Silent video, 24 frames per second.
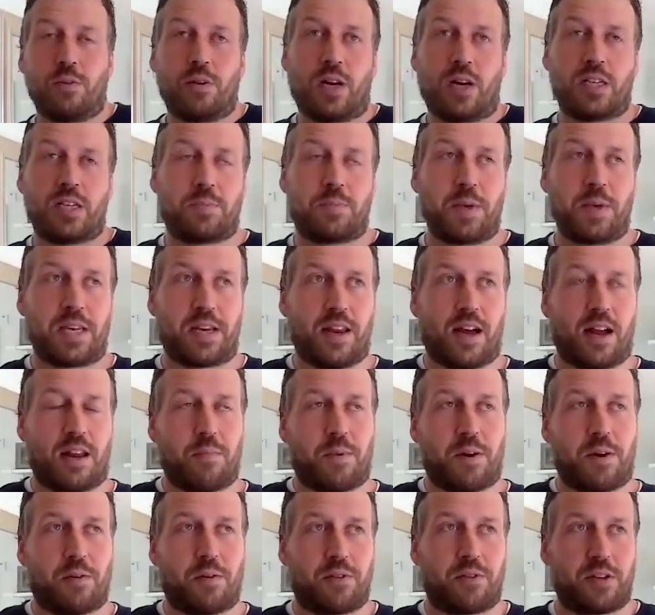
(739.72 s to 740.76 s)
I speak a lot
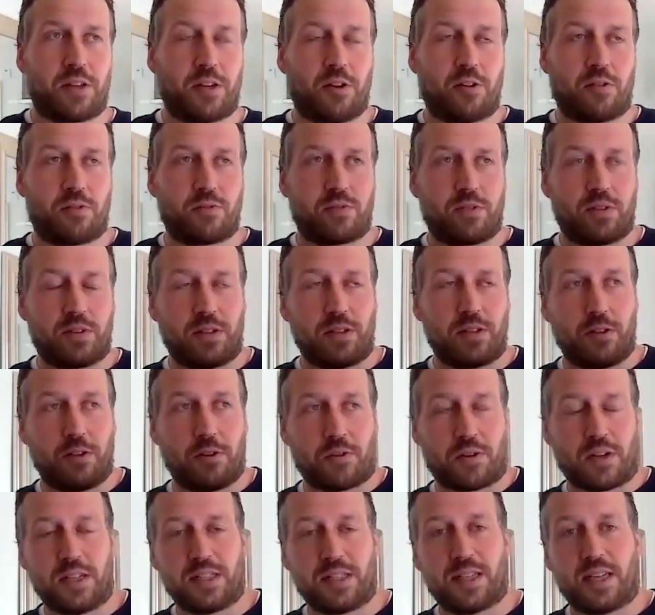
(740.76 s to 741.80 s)
about,
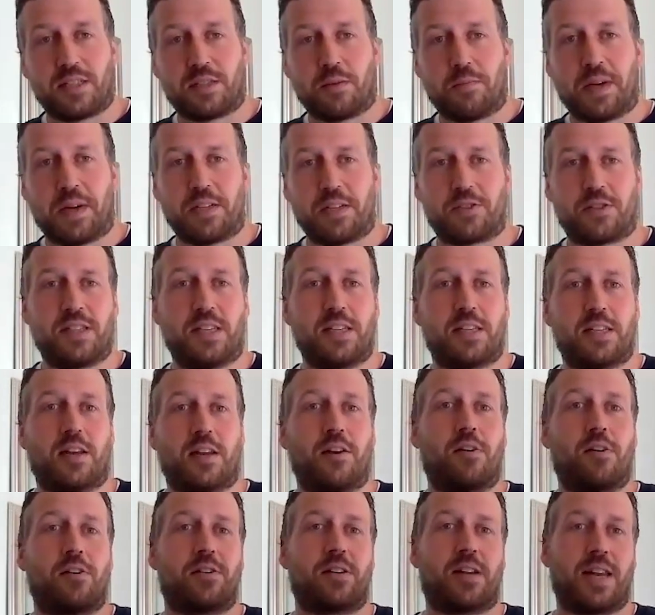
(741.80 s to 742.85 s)
localization managers need to
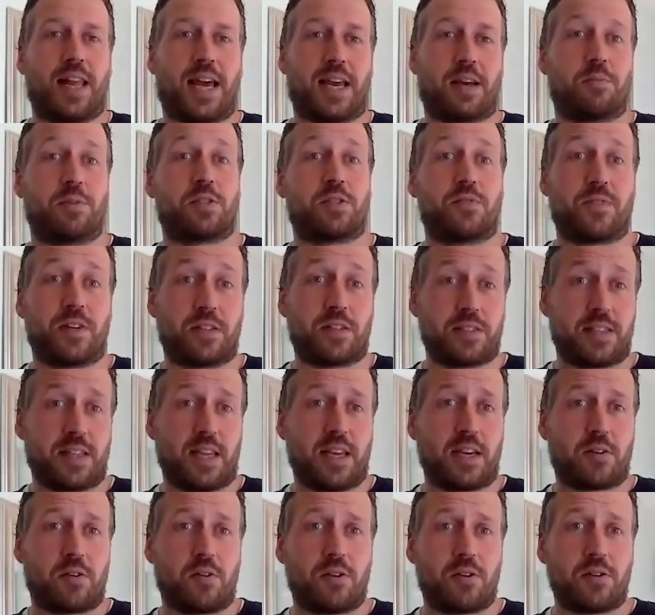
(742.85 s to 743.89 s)
learn the language of their
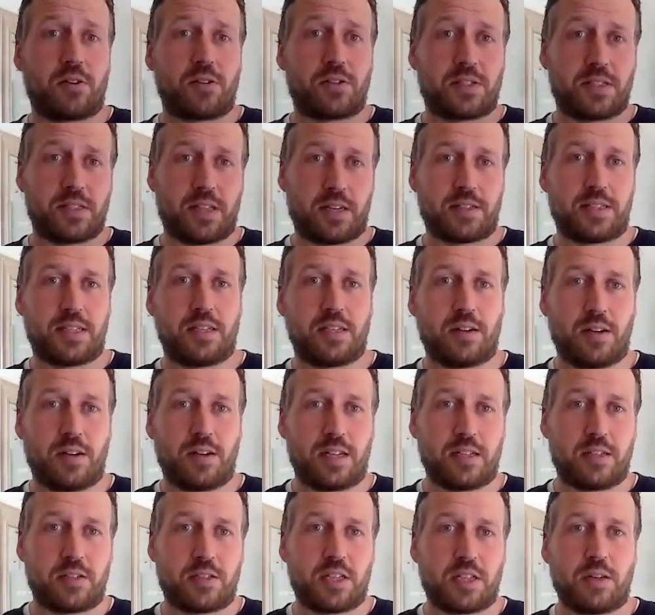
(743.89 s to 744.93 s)
stakeholders and their senior
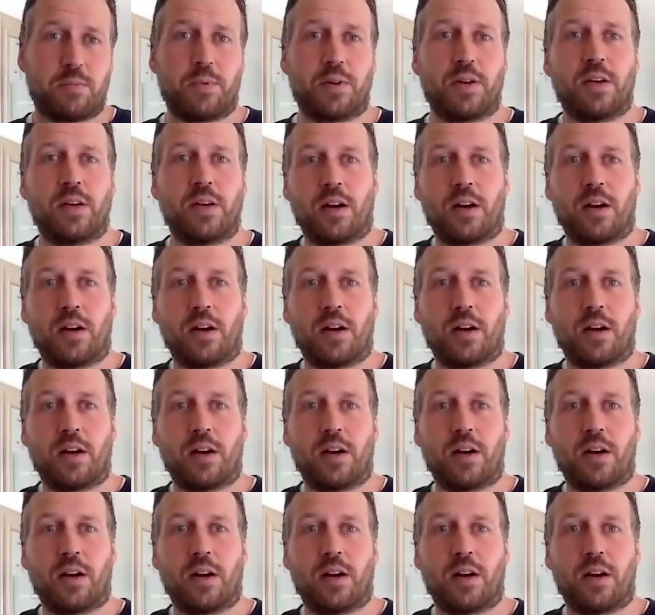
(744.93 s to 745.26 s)
leadership.